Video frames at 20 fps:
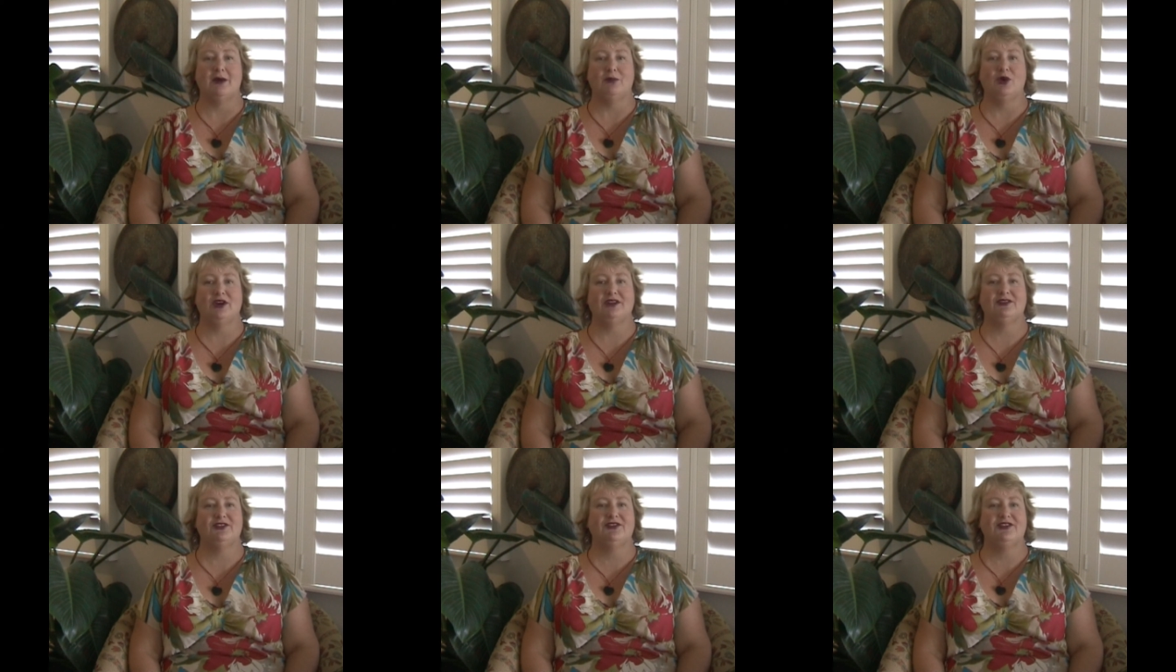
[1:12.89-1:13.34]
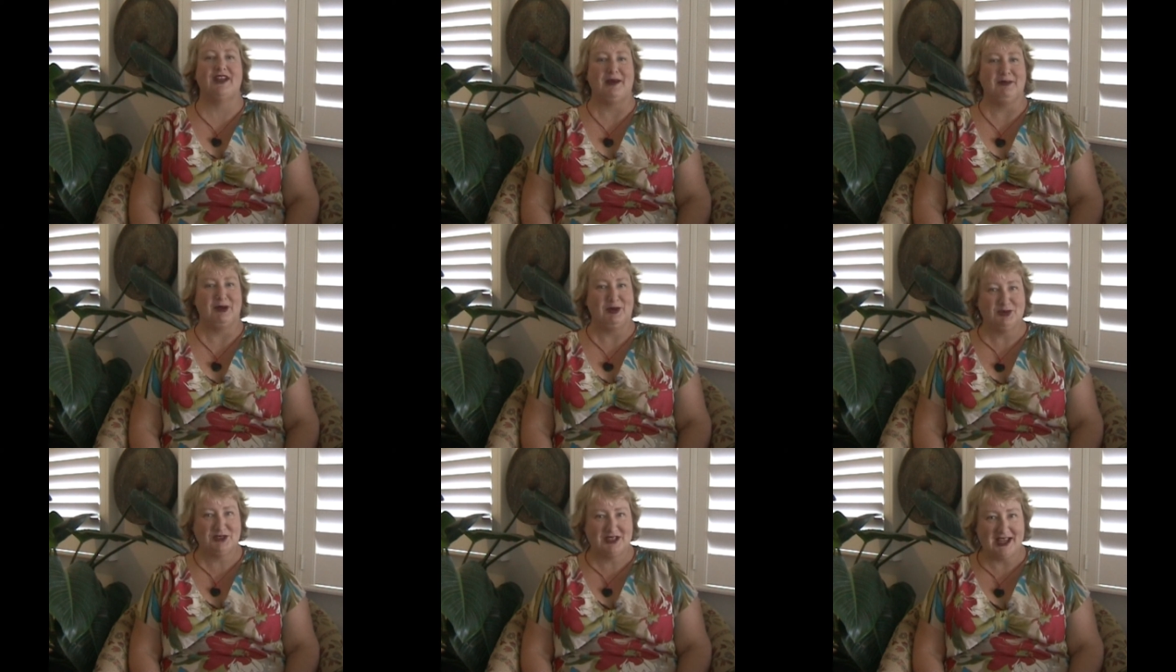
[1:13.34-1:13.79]
one of the
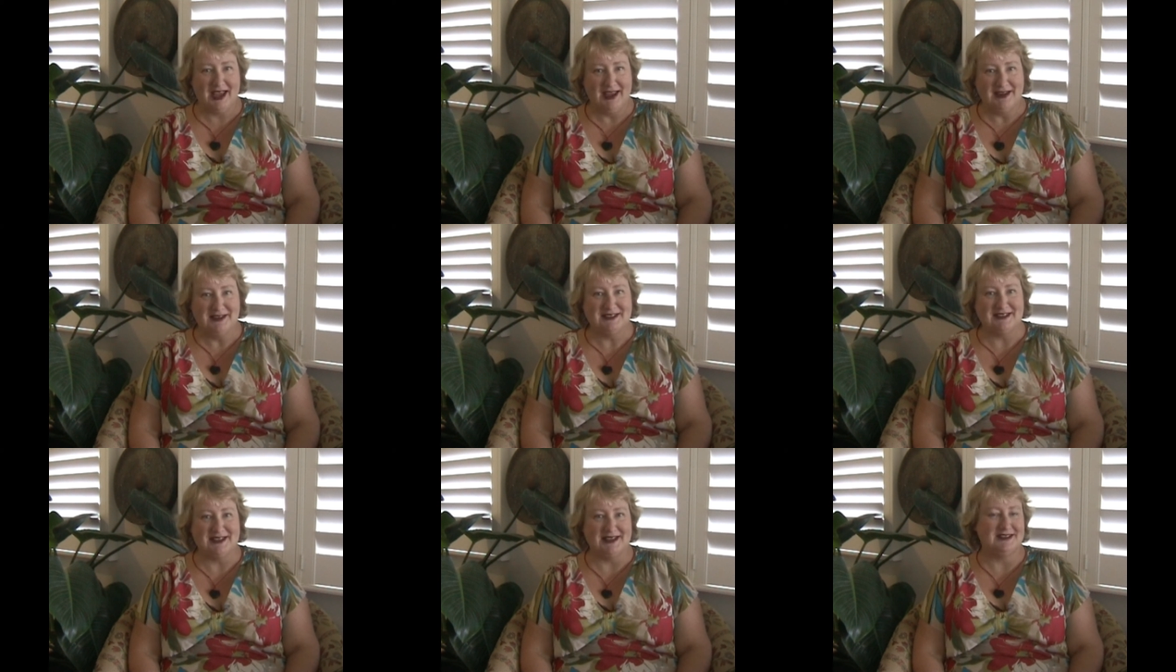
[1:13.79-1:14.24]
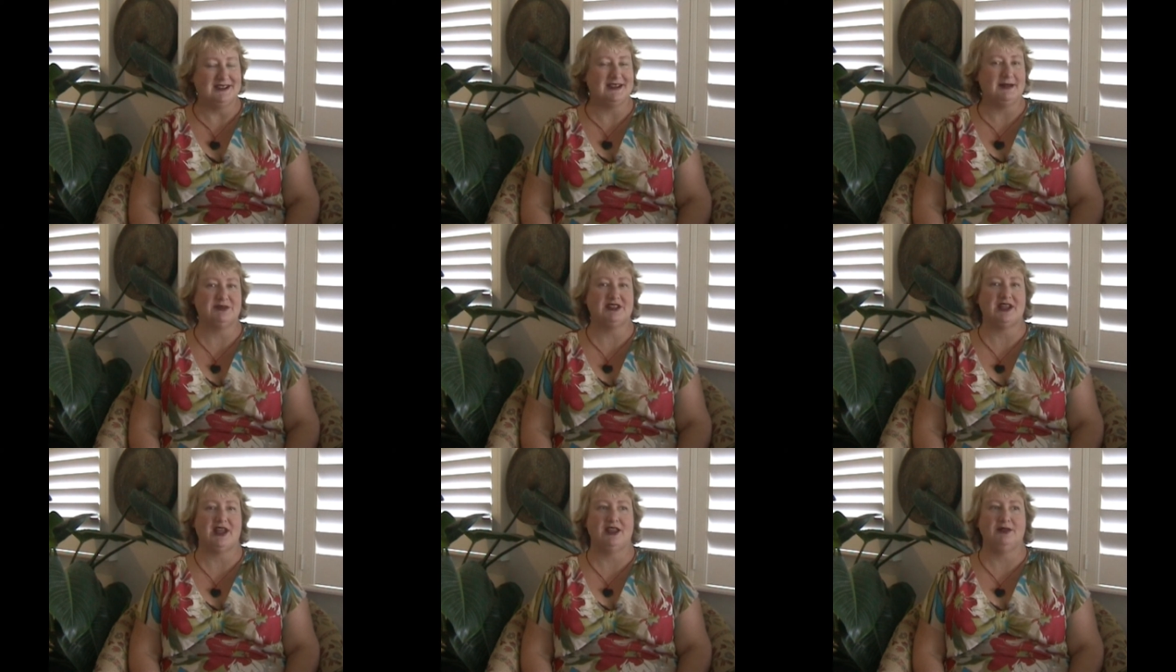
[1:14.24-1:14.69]
family retainers ended
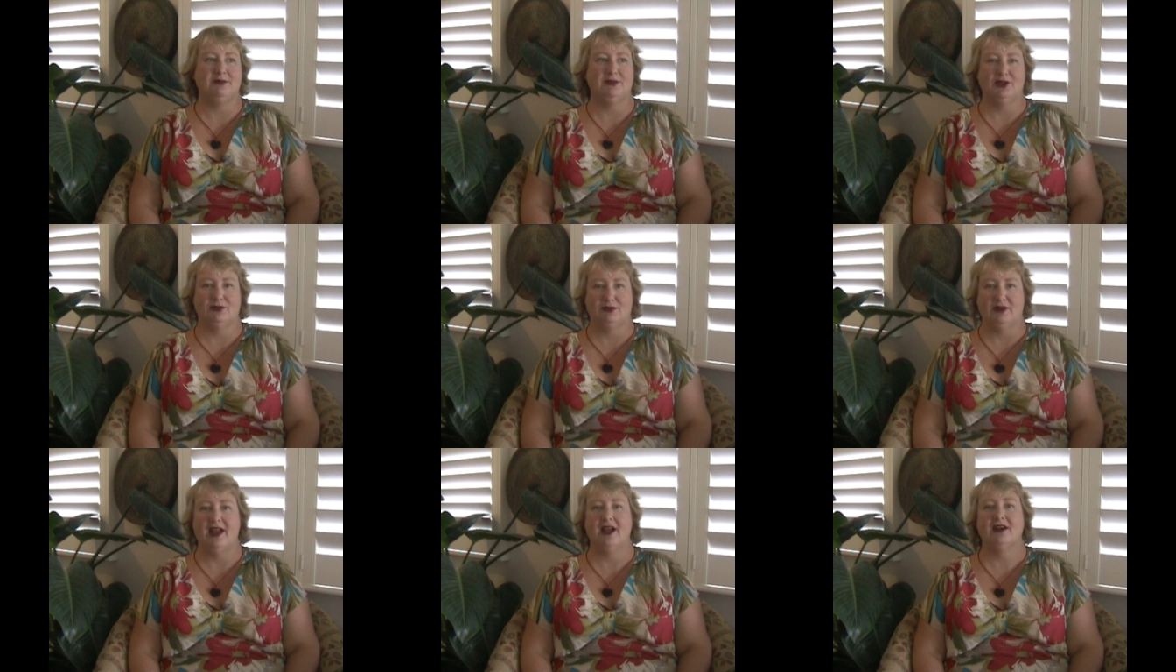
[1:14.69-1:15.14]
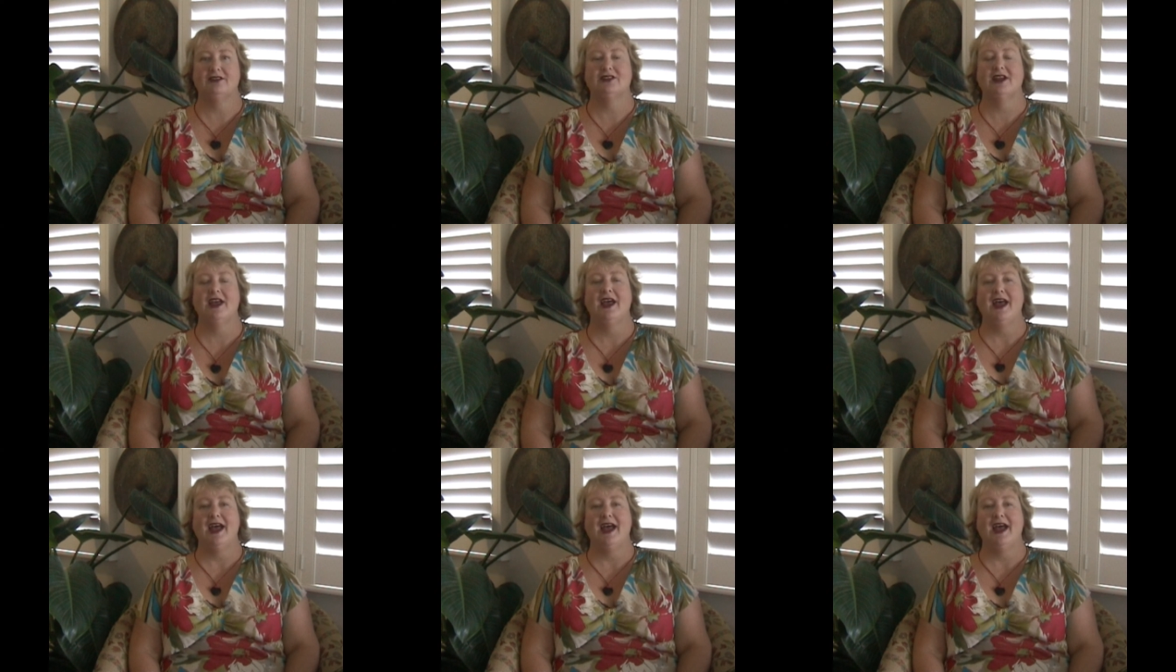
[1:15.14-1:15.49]
up taking me around,